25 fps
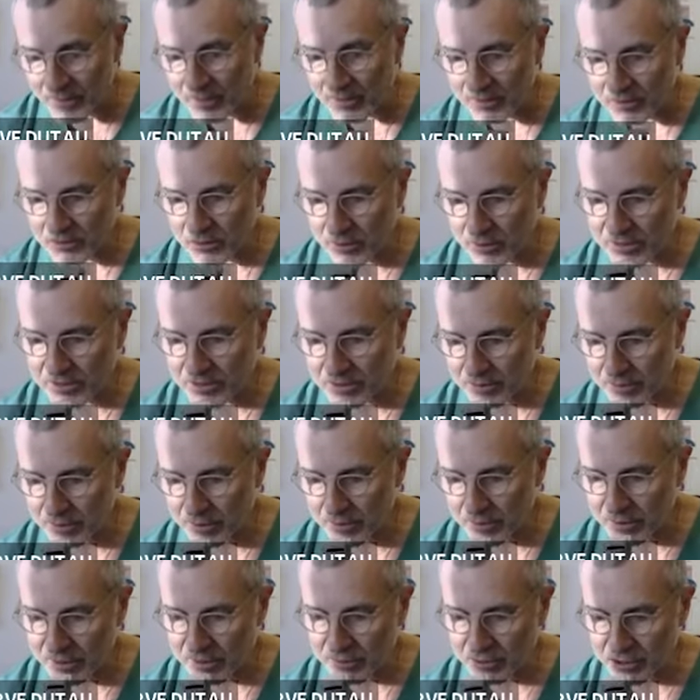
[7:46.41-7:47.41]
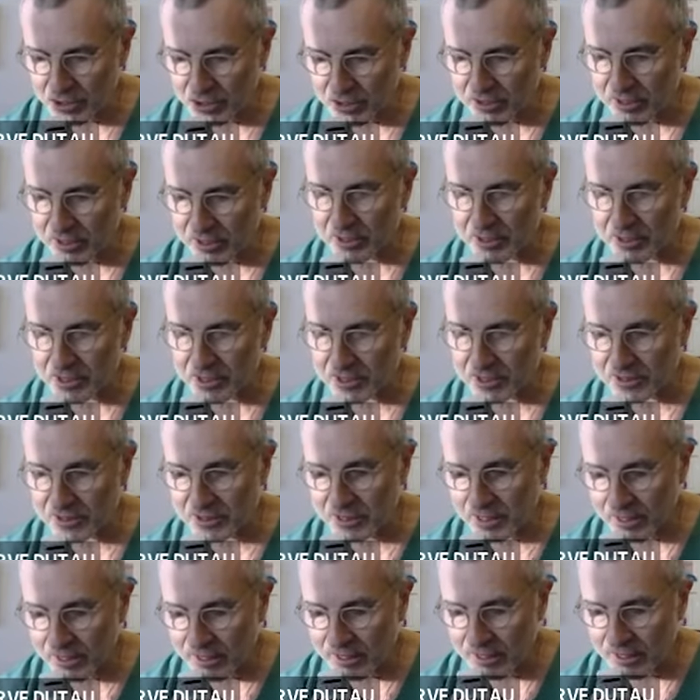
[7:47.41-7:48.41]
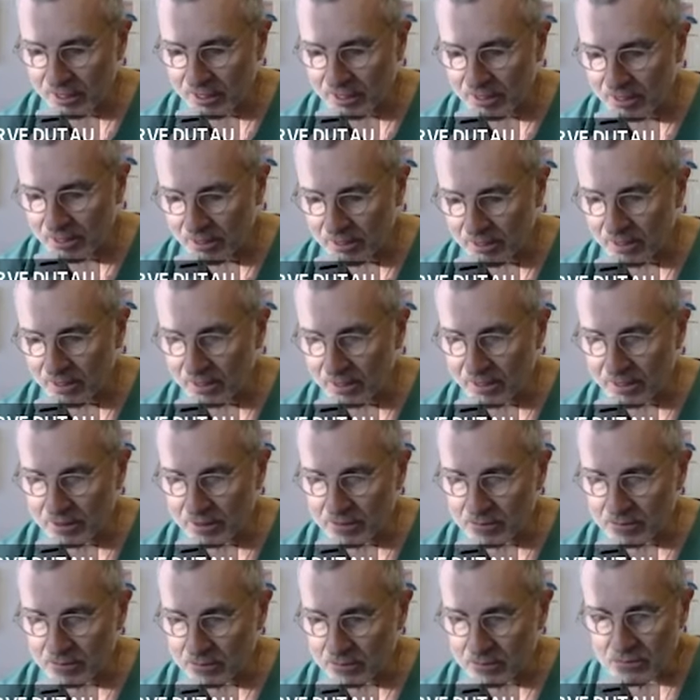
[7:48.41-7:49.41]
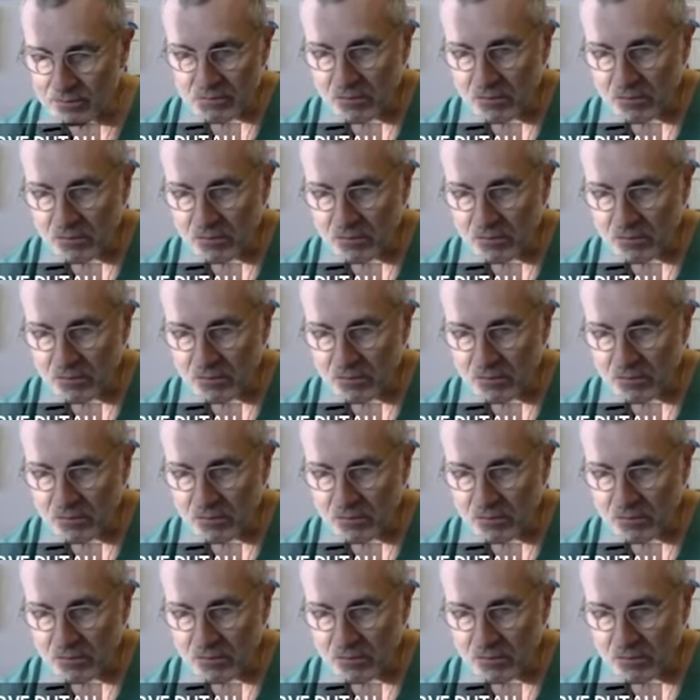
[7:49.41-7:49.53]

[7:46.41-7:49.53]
So it's a very efficient technique. And